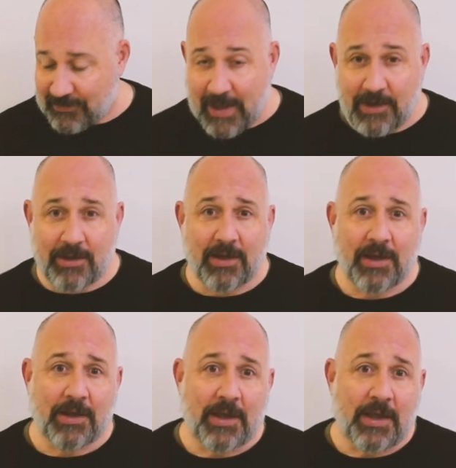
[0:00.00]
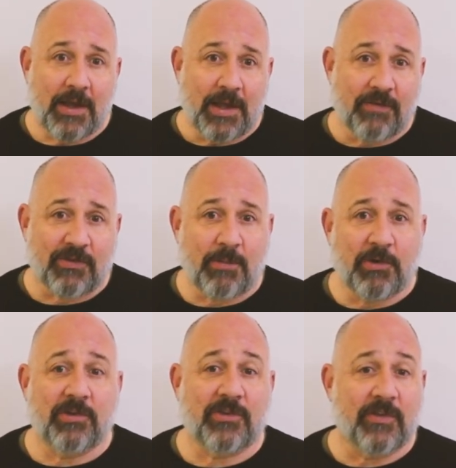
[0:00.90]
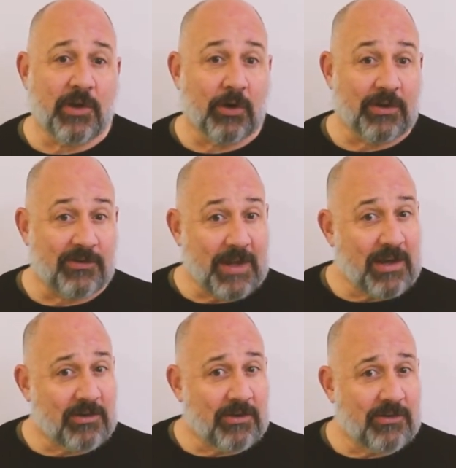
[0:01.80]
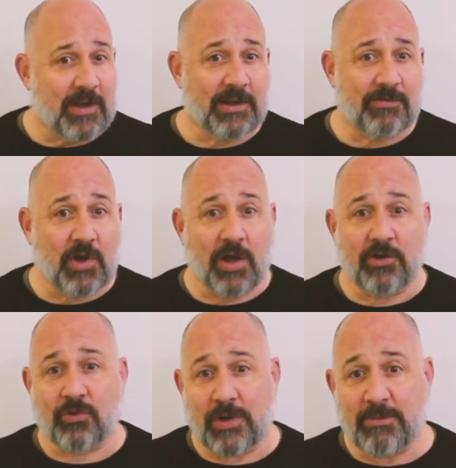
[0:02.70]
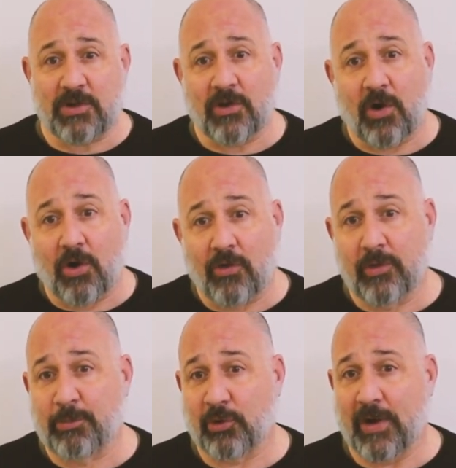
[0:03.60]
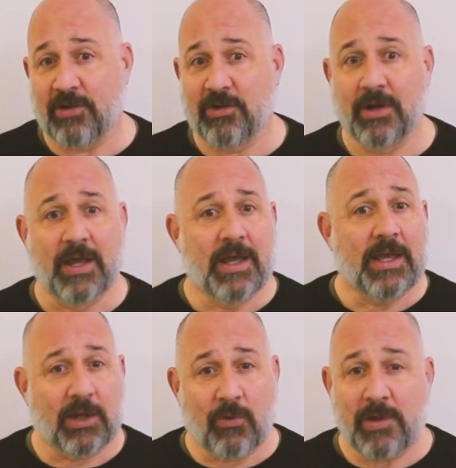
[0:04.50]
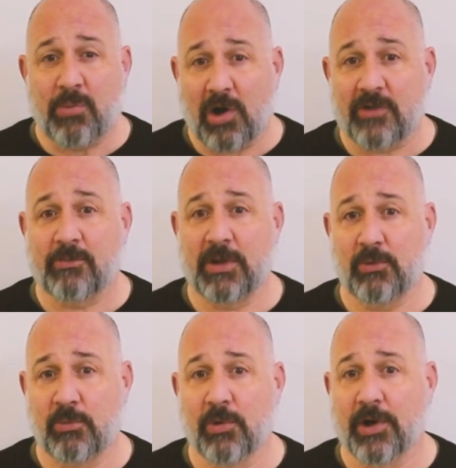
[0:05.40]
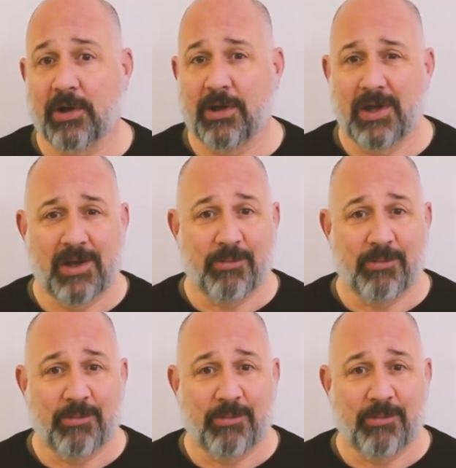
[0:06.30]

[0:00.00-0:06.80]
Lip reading: said, if someone's in the early stages and they've gotten treatment to halt the progression, it quite possibly would work.